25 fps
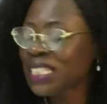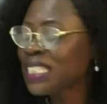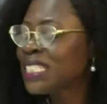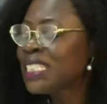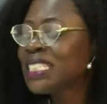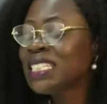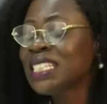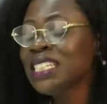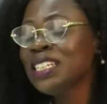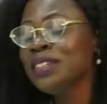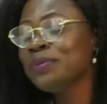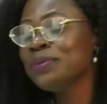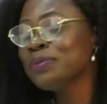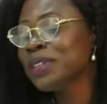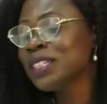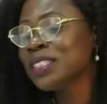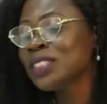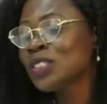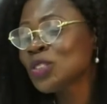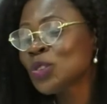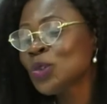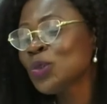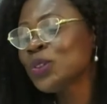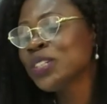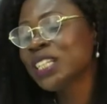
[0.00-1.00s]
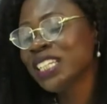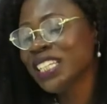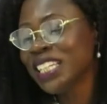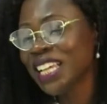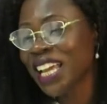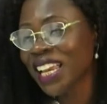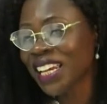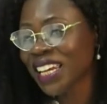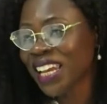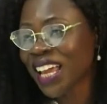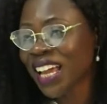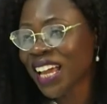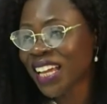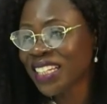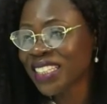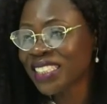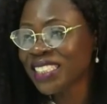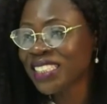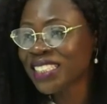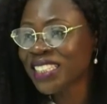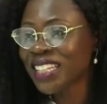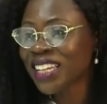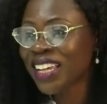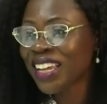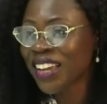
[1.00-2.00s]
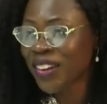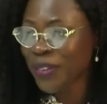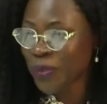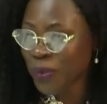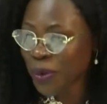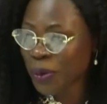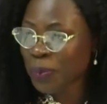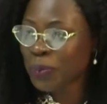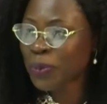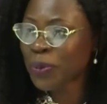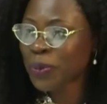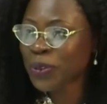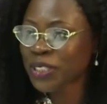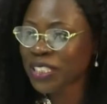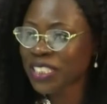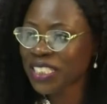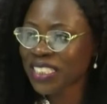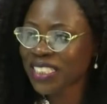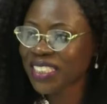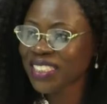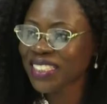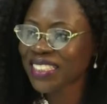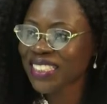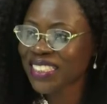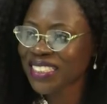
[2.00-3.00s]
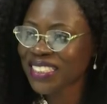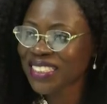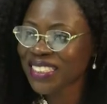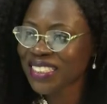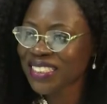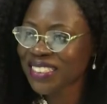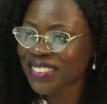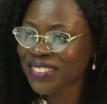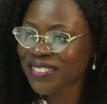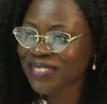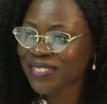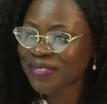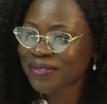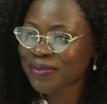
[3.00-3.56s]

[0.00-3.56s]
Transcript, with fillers: team is totally aligned and we're pushing this. All right.